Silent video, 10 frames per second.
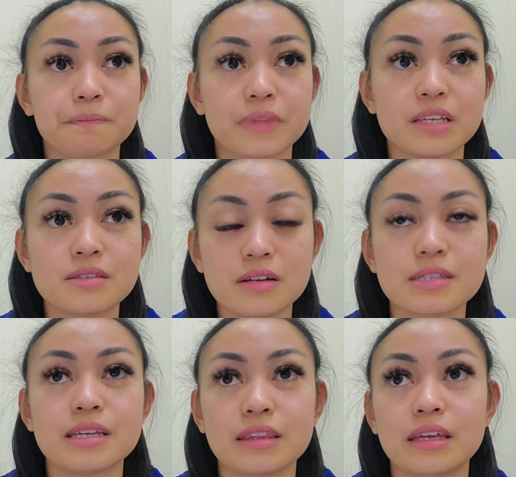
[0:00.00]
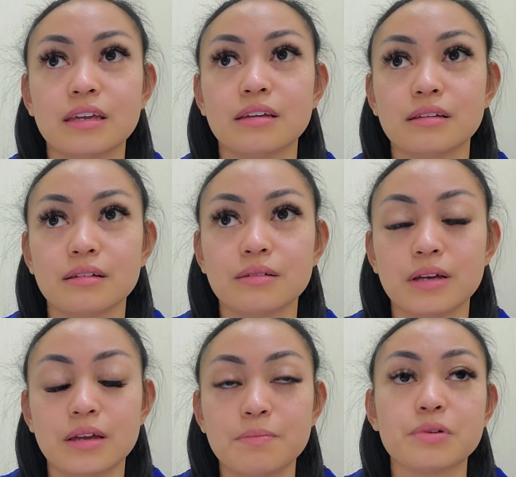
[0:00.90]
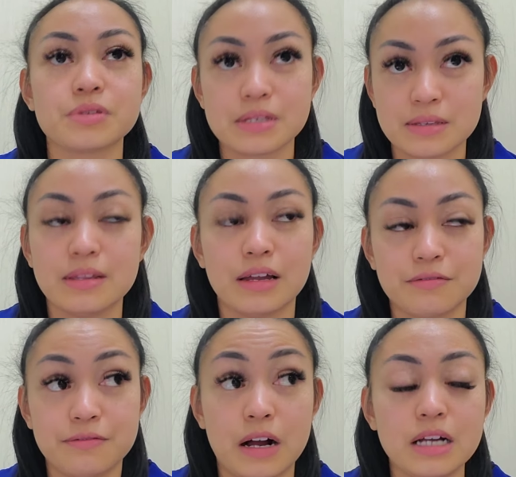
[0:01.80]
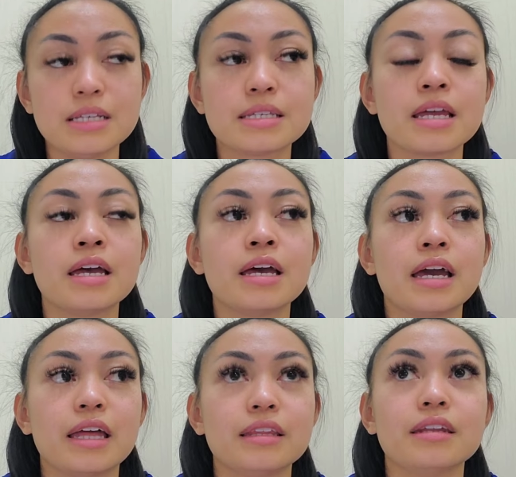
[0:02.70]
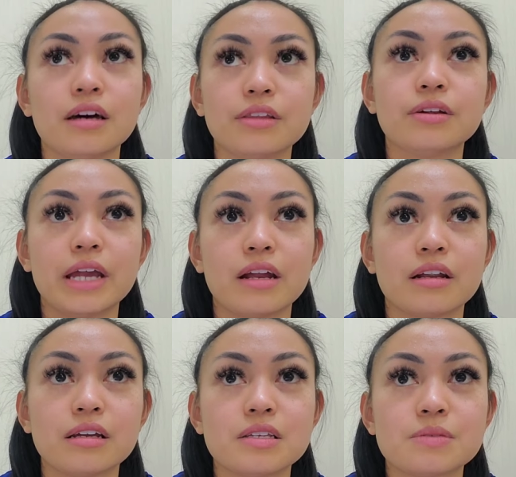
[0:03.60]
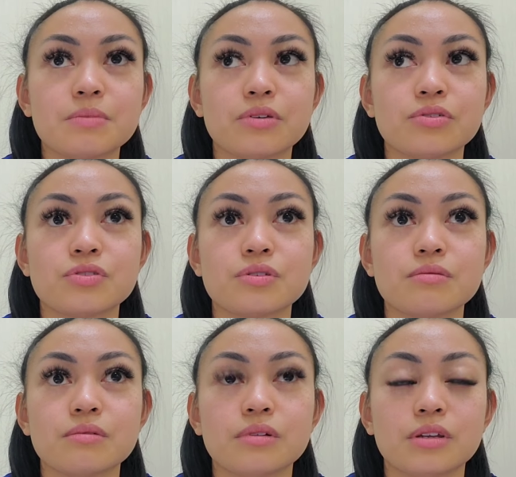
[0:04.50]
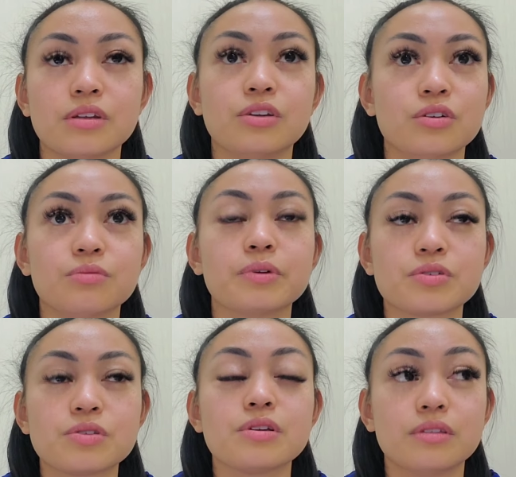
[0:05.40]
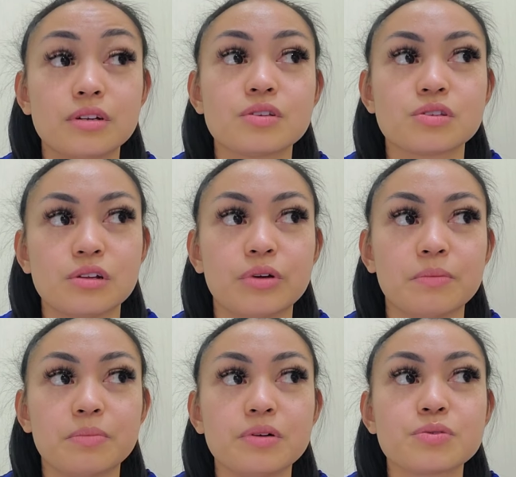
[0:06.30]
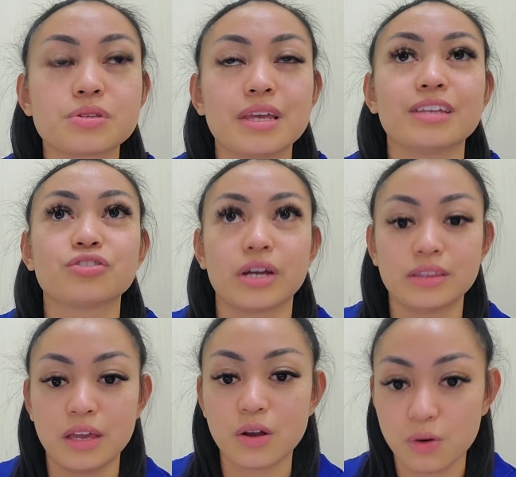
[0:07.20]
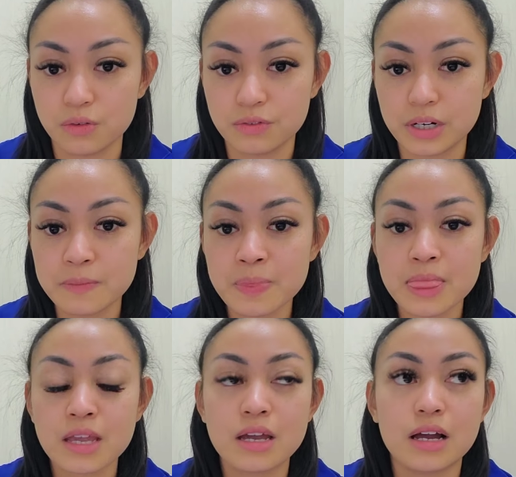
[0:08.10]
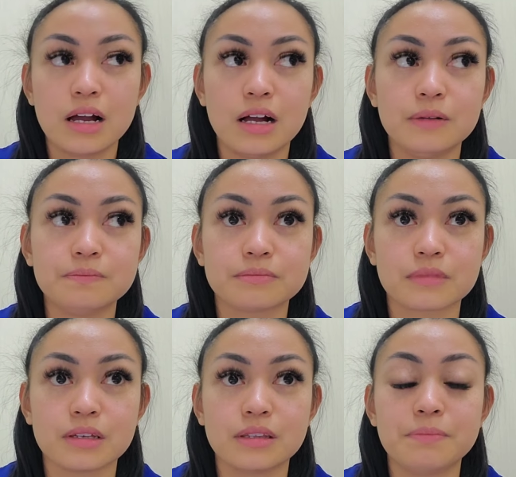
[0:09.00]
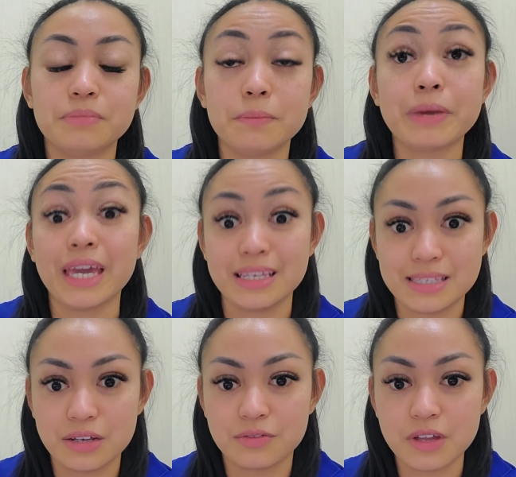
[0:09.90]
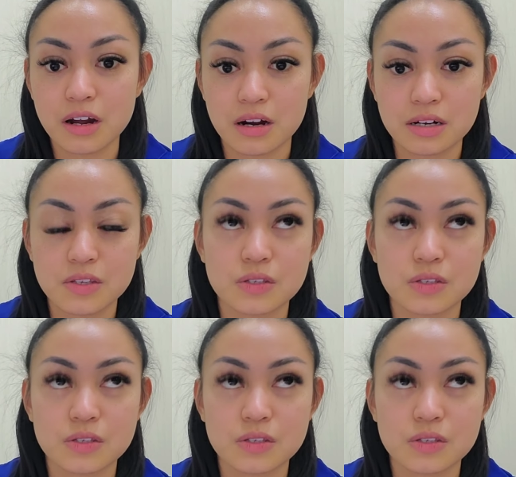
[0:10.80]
It's not sending impulses that fast. And then other areas, because there's a slow impulse, they try take over the pacing of the heart.